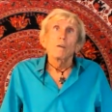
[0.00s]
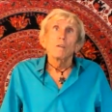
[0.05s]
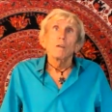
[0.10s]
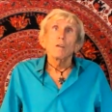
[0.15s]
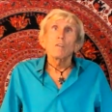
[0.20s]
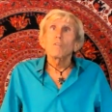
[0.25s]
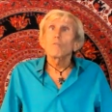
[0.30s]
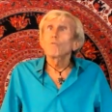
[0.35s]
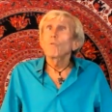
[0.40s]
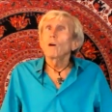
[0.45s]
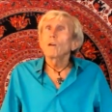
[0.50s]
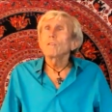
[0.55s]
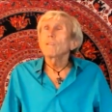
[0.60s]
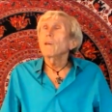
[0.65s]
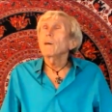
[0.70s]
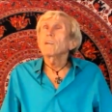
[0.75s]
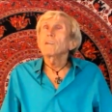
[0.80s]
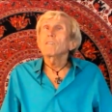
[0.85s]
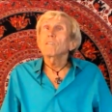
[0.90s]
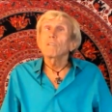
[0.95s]
that's one
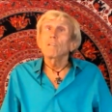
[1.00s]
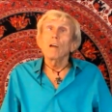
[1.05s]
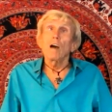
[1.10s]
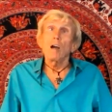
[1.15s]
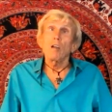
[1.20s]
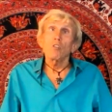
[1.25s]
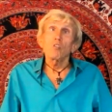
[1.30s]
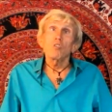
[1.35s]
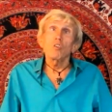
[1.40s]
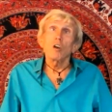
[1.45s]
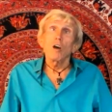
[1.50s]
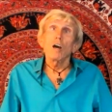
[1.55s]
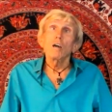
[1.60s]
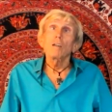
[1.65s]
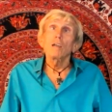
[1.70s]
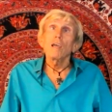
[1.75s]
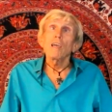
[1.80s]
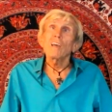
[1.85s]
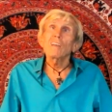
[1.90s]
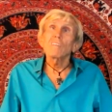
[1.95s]
that is not on
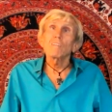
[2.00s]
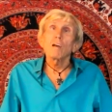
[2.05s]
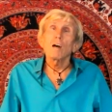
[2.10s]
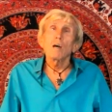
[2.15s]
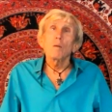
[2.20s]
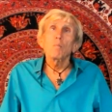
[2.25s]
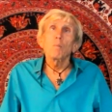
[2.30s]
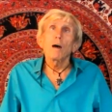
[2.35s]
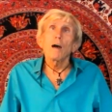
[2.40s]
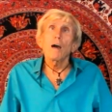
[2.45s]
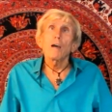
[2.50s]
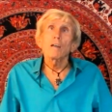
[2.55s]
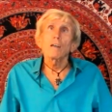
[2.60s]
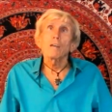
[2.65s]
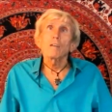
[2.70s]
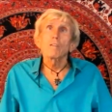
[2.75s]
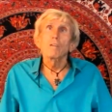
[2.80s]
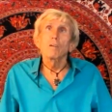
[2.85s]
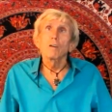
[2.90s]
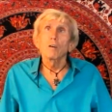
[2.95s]

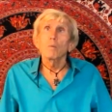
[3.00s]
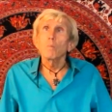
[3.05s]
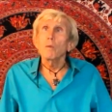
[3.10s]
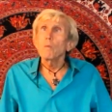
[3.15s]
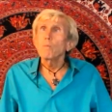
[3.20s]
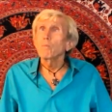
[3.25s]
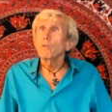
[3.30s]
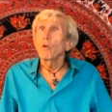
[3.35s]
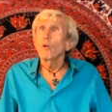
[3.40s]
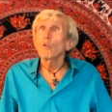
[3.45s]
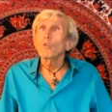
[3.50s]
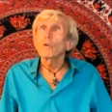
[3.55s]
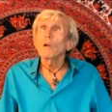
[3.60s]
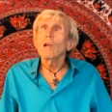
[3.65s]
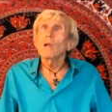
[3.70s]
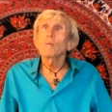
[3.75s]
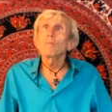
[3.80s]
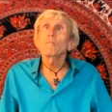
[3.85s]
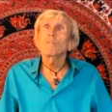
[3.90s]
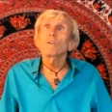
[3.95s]
antibiotic therapy
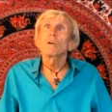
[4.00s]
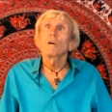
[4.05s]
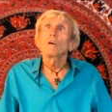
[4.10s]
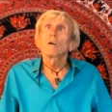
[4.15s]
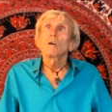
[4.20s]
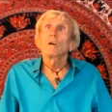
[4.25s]
programs